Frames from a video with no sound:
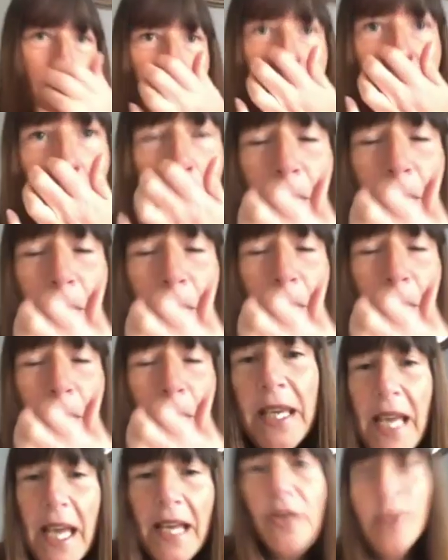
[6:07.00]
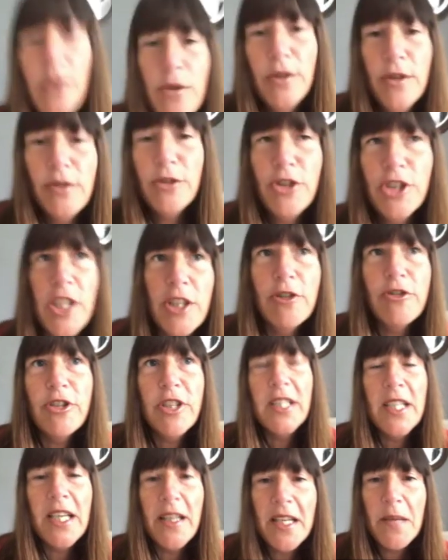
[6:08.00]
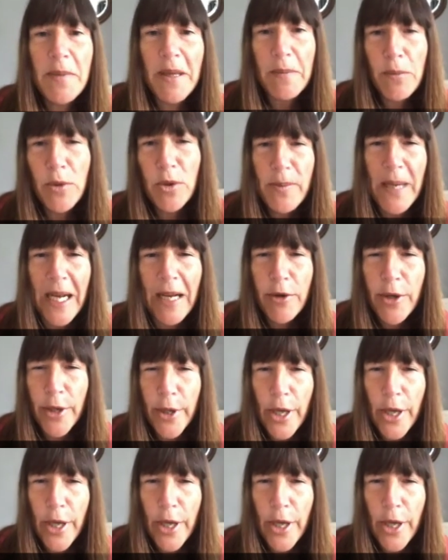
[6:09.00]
maybe get your children learning a bit more about